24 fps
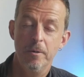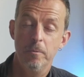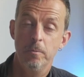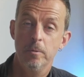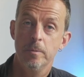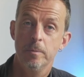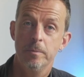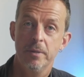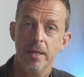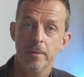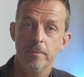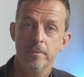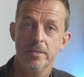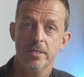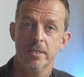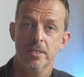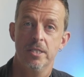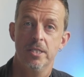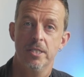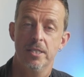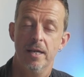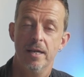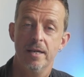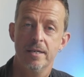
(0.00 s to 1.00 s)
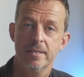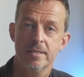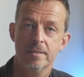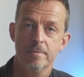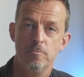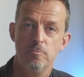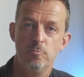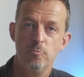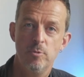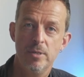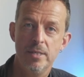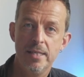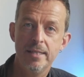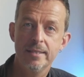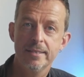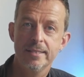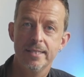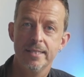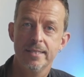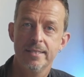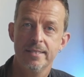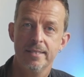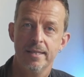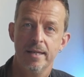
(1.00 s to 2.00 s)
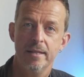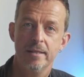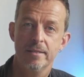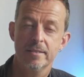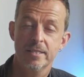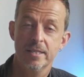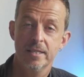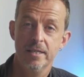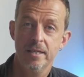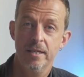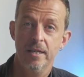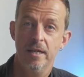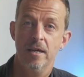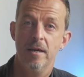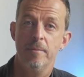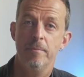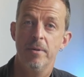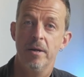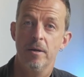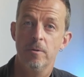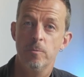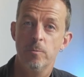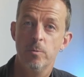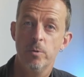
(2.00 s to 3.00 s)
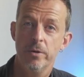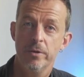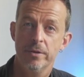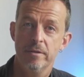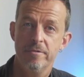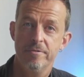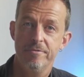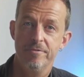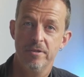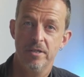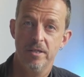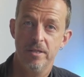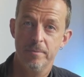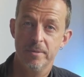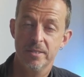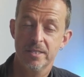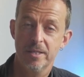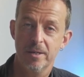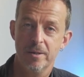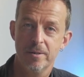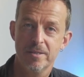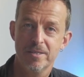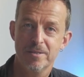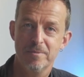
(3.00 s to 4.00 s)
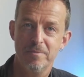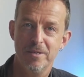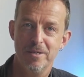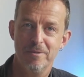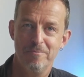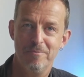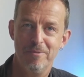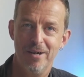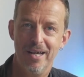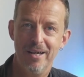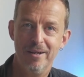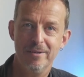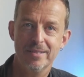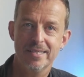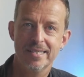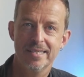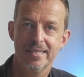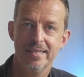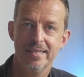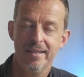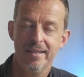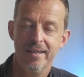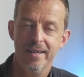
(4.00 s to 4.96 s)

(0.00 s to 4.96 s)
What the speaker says: we'll be able to share some real details about what the film is going to be about.